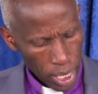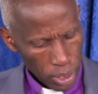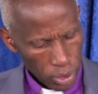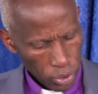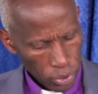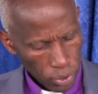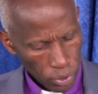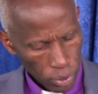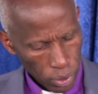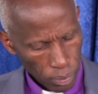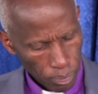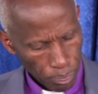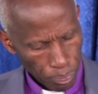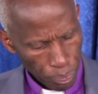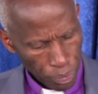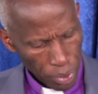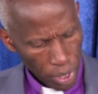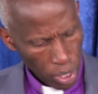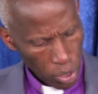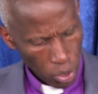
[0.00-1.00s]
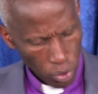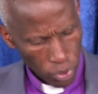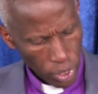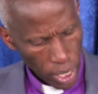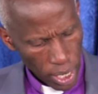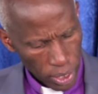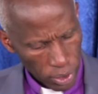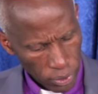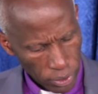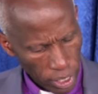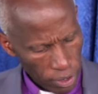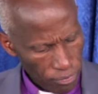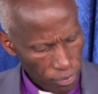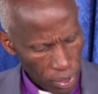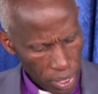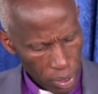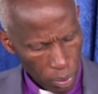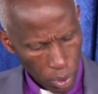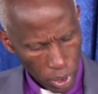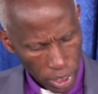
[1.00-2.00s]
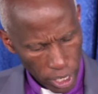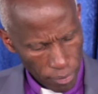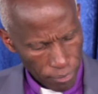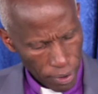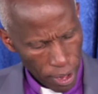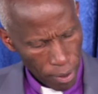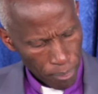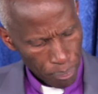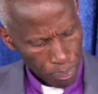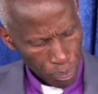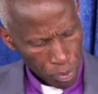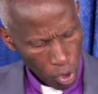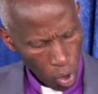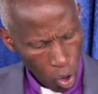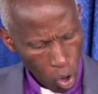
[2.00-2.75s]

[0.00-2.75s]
and you know, symphony or whatever,